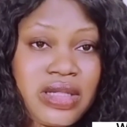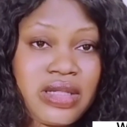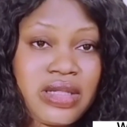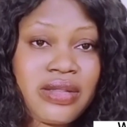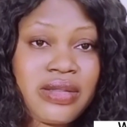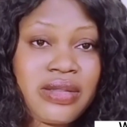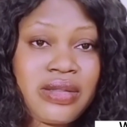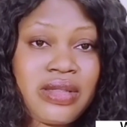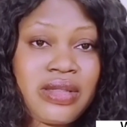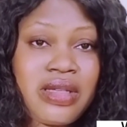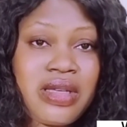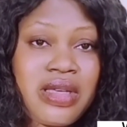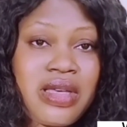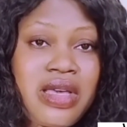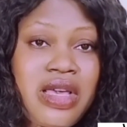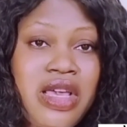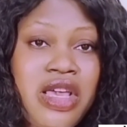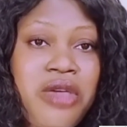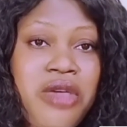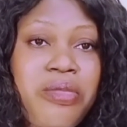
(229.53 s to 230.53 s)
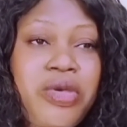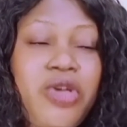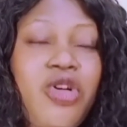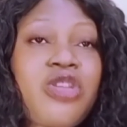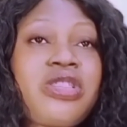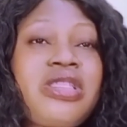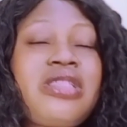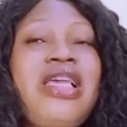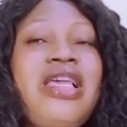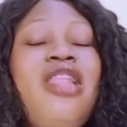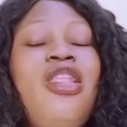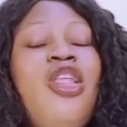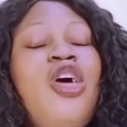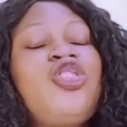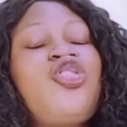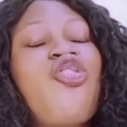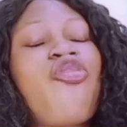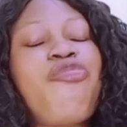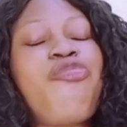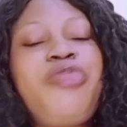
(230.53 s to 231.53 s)
Because a lot of people will
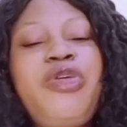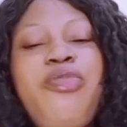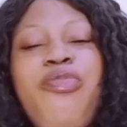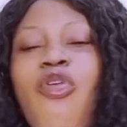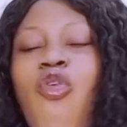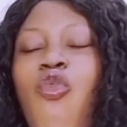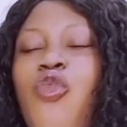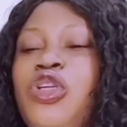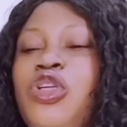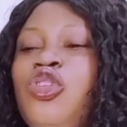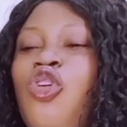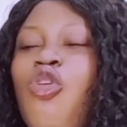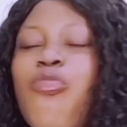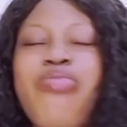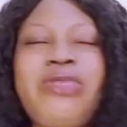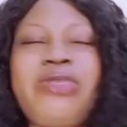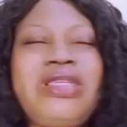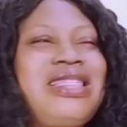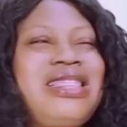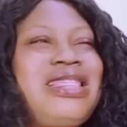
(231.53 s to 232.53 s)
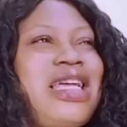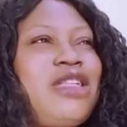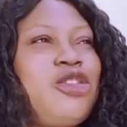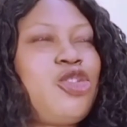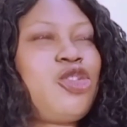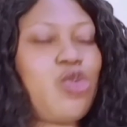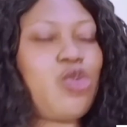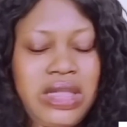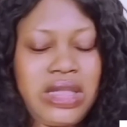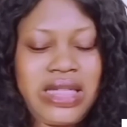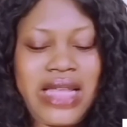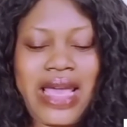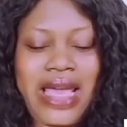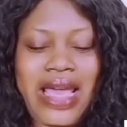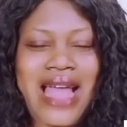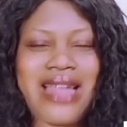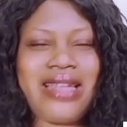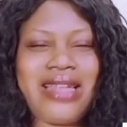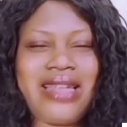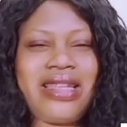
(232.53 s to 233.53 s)
not be settled. They can never be
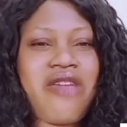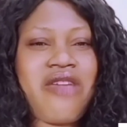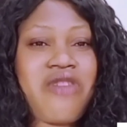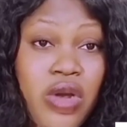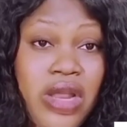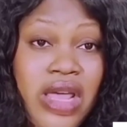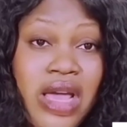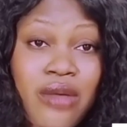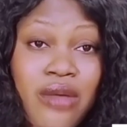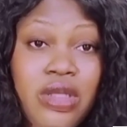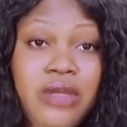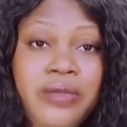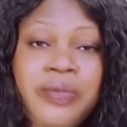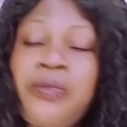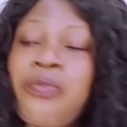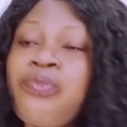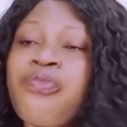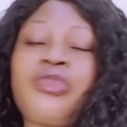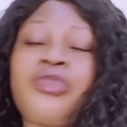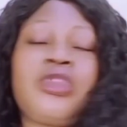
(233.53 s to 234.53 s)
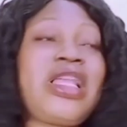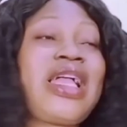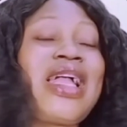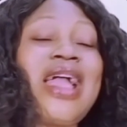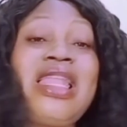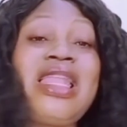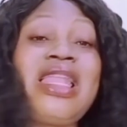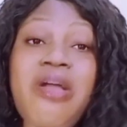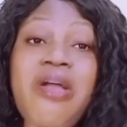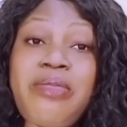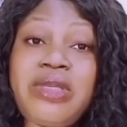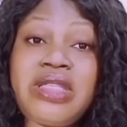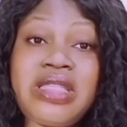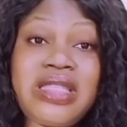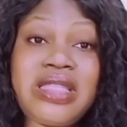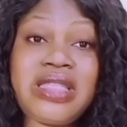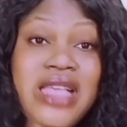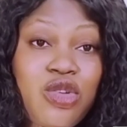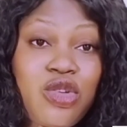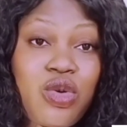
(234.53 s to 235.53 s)
settled. They can never be settled in
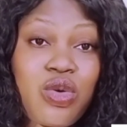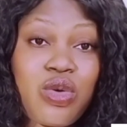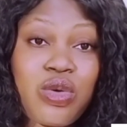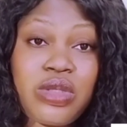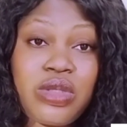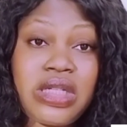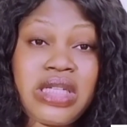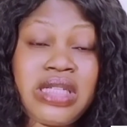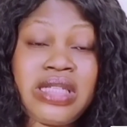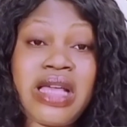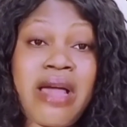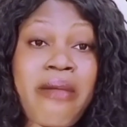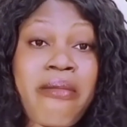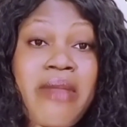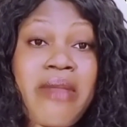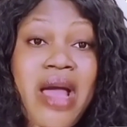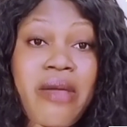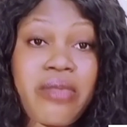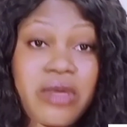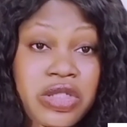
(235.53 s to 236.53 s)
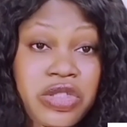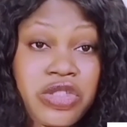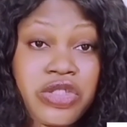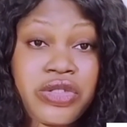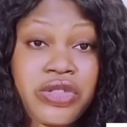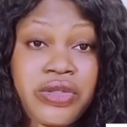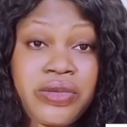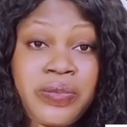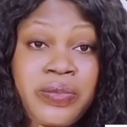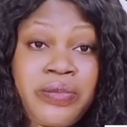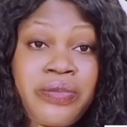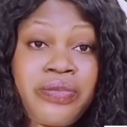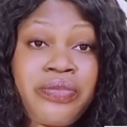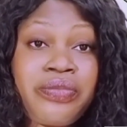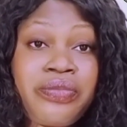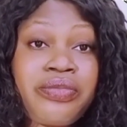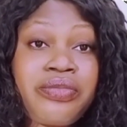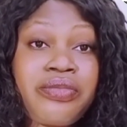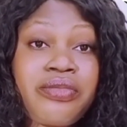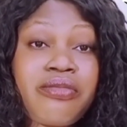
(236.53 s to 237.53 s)
their marriage because
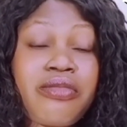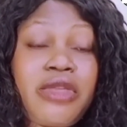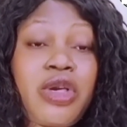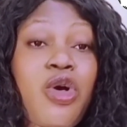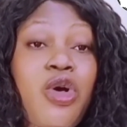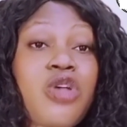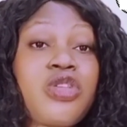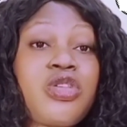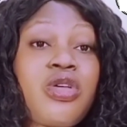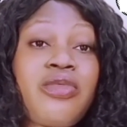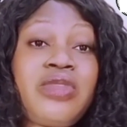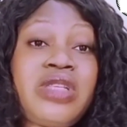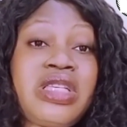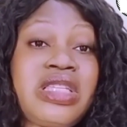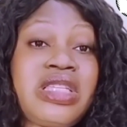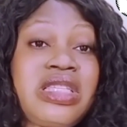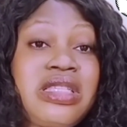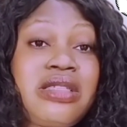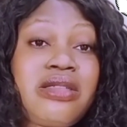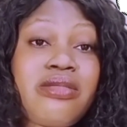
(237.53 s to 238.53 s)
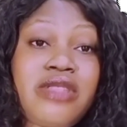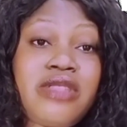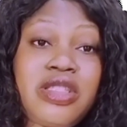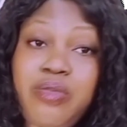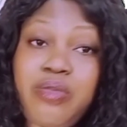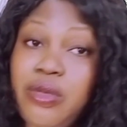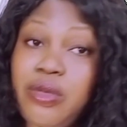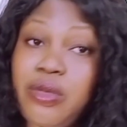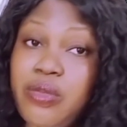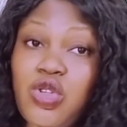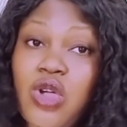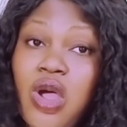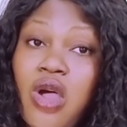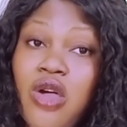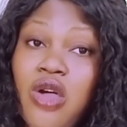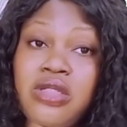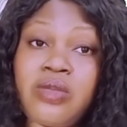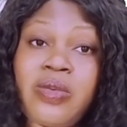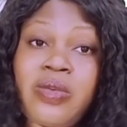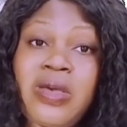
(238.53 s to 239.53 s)
of these spiritual husbands and
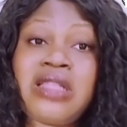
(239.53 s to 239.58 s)
spiritual